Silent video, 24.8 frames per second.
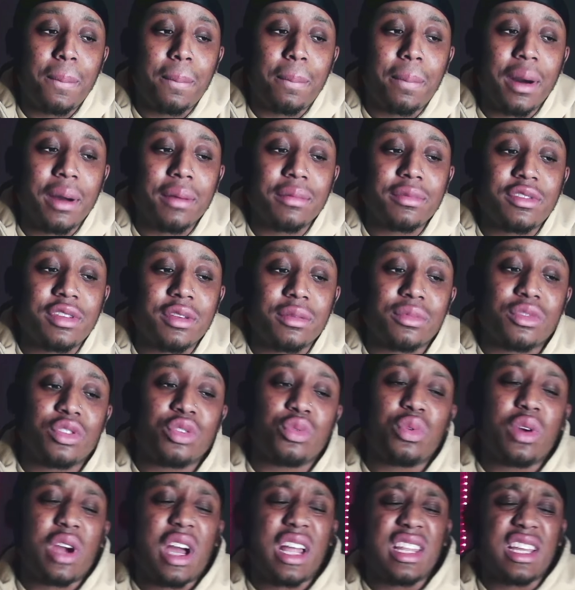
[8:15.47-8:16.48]
bumped him to
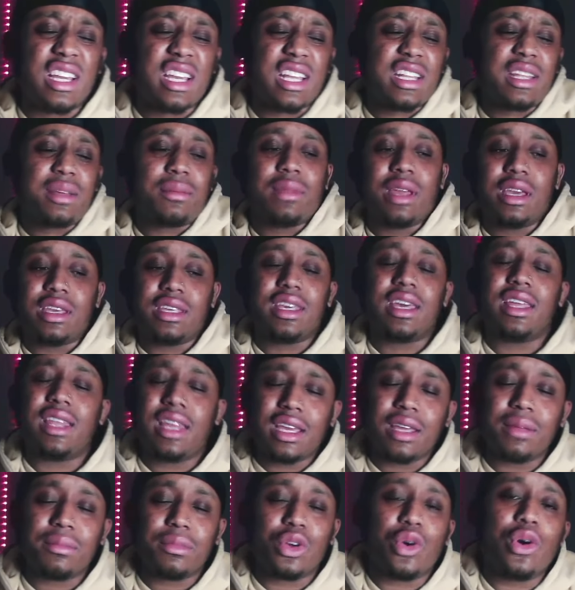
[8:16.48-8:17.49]
where I look at them like, yeah, they
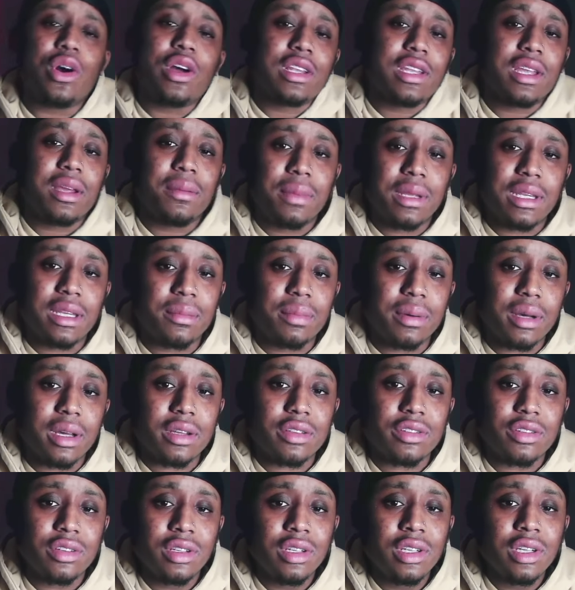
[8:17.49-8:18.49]
can go out there and beat the
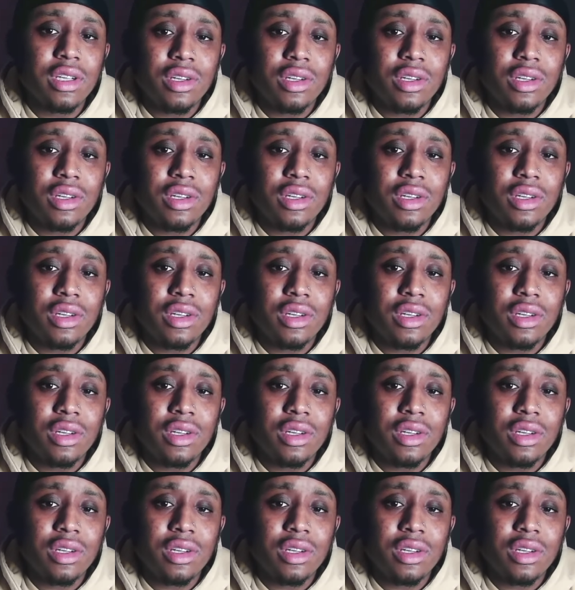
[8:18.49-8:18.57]
Bucks,